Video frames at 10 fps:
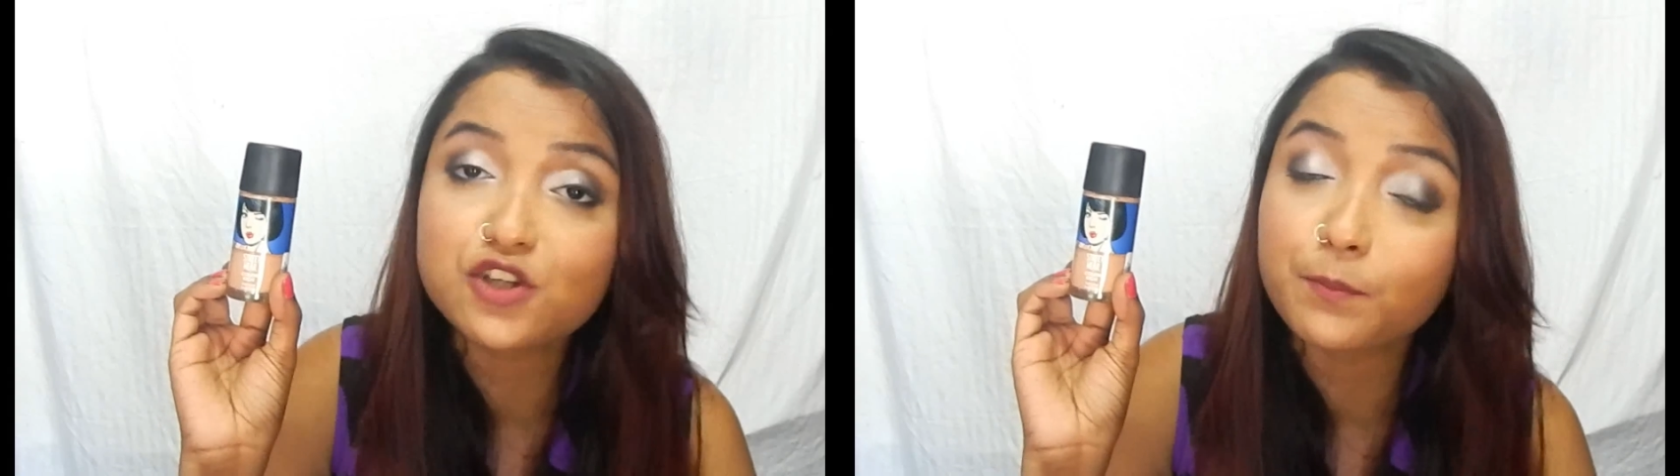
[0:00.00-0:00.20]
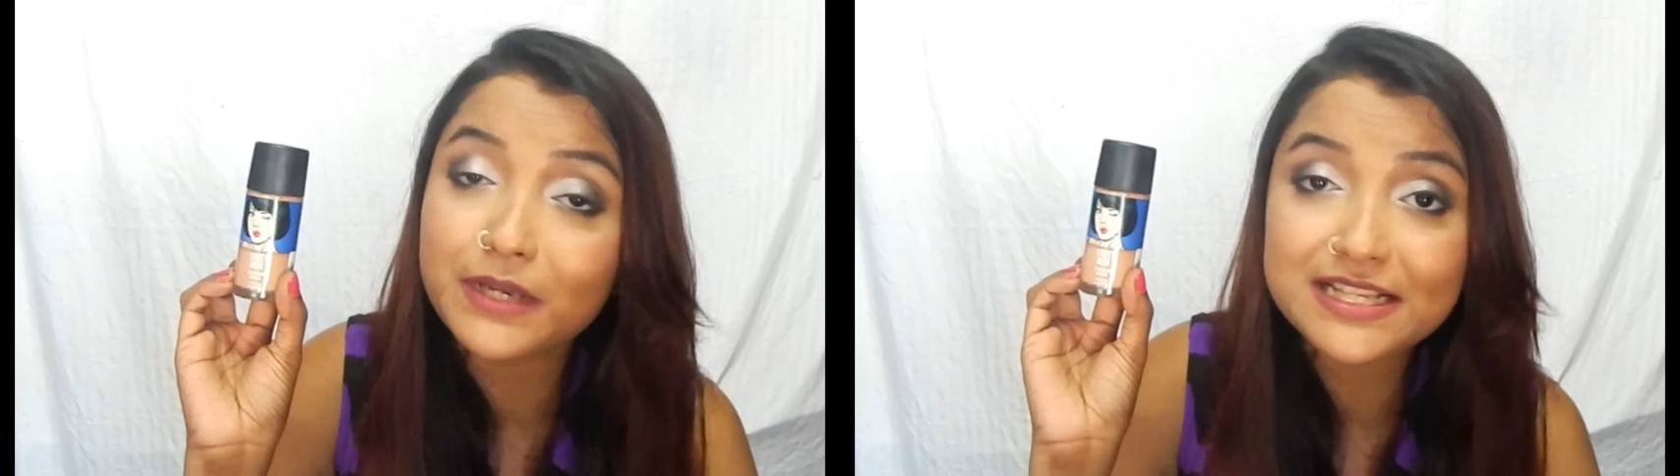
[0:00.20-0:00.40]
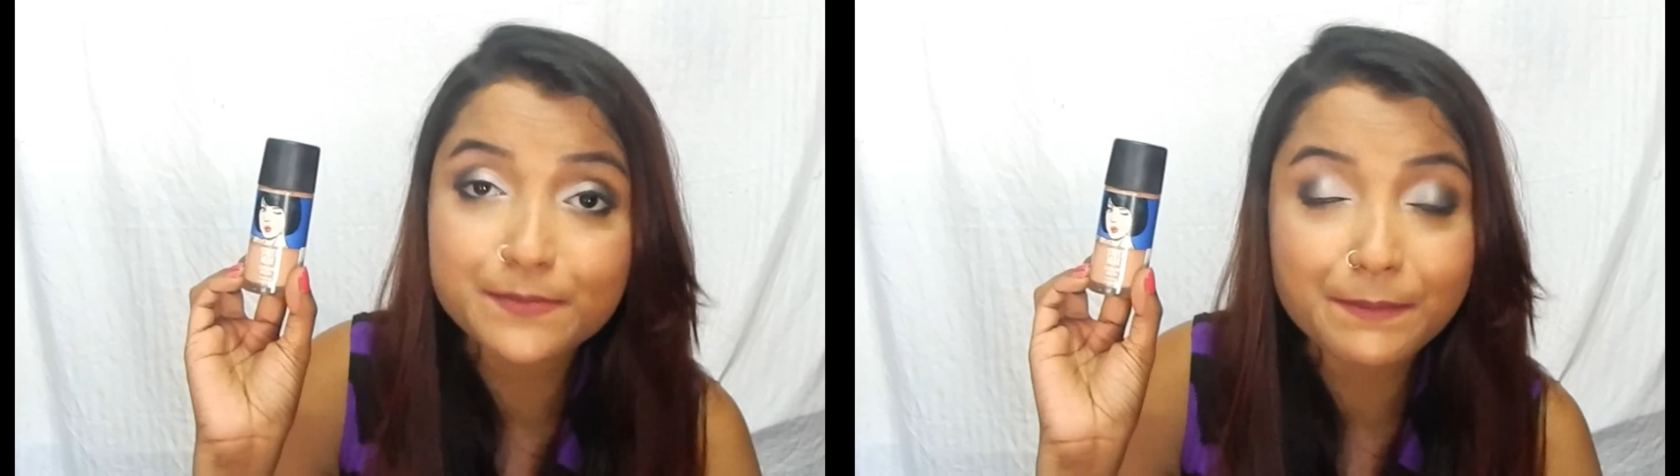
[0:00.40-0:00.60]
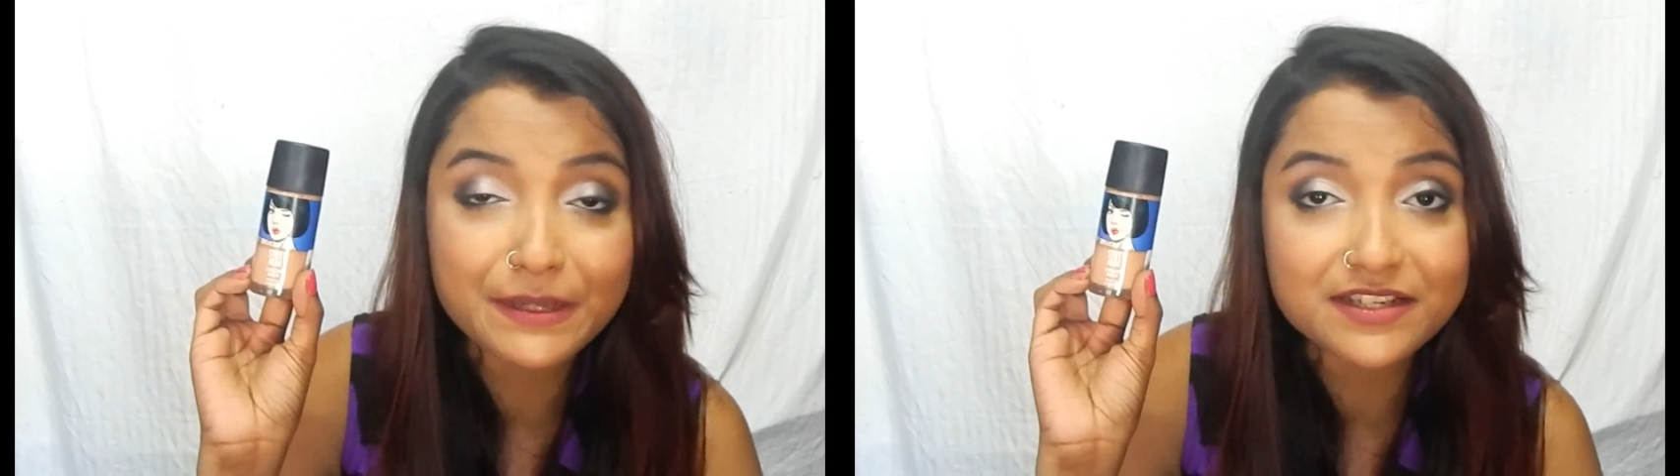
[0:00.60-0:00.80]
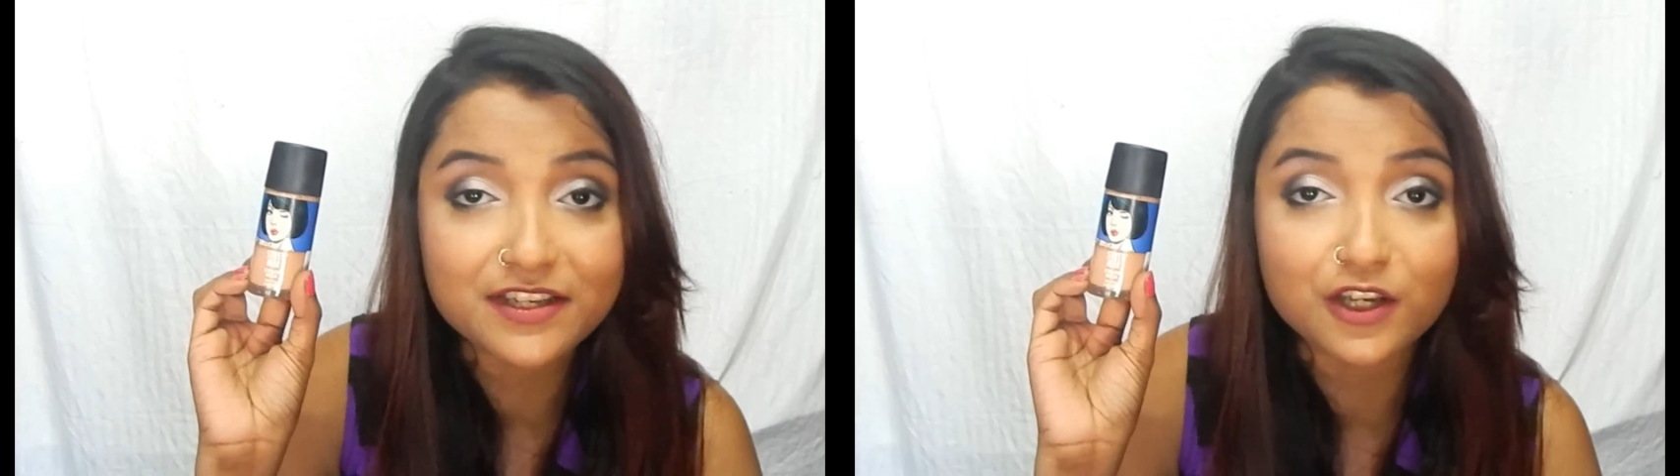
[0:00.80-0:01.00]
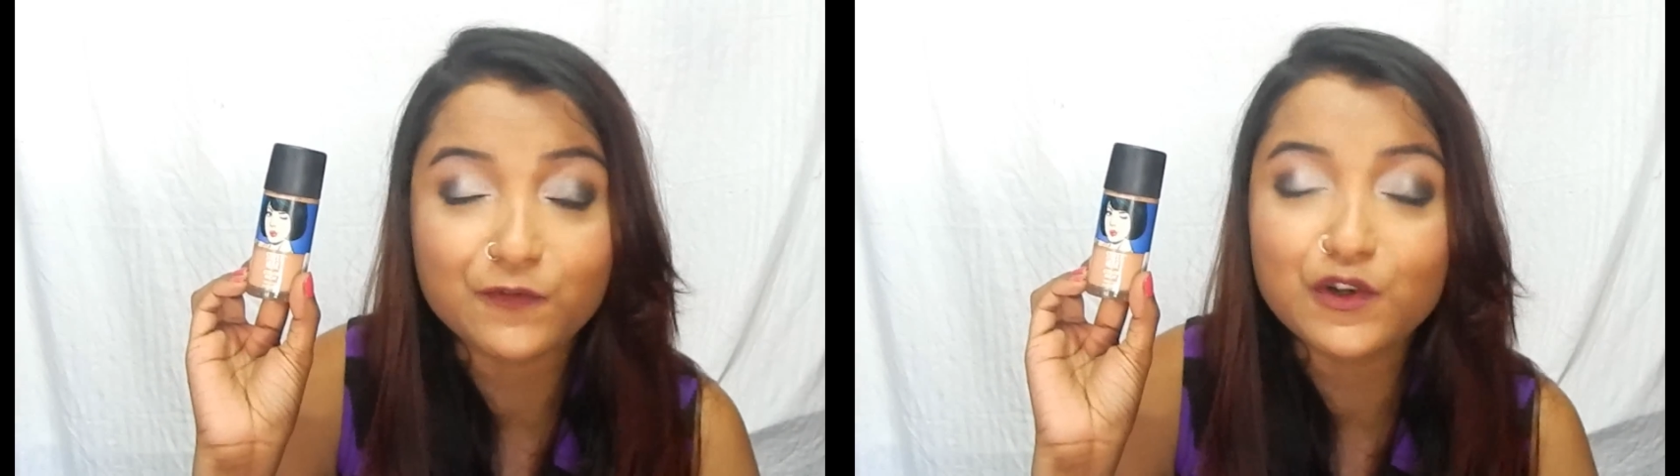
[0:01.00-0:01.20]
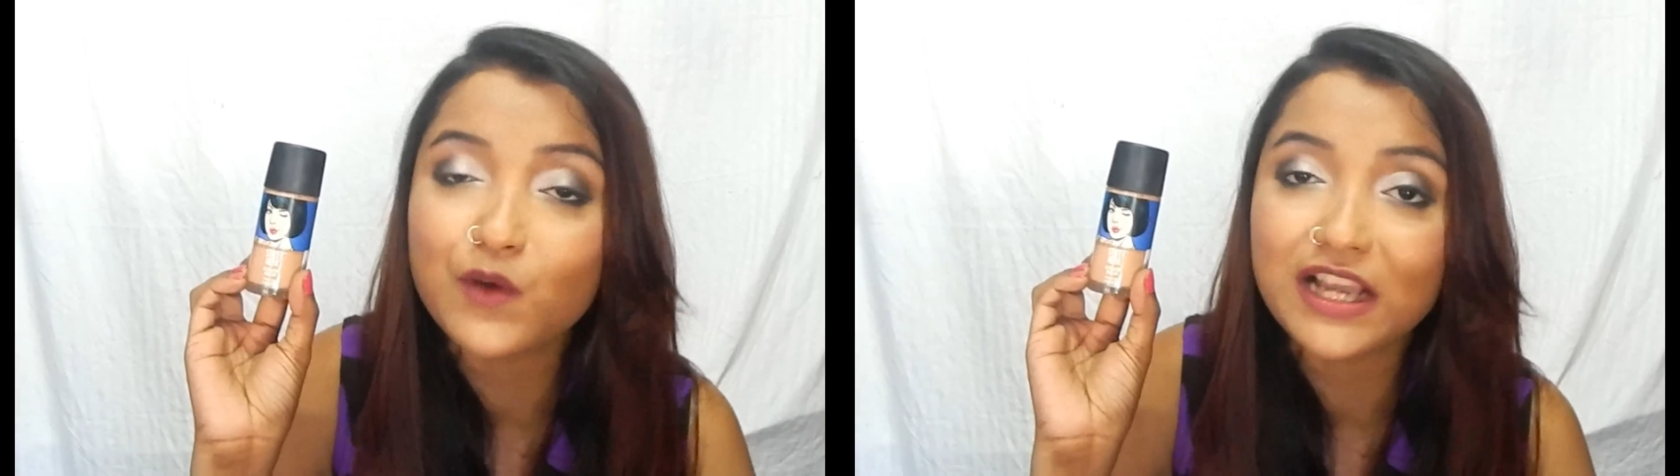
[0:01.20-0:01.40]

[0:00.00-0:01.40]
so please be a bit careful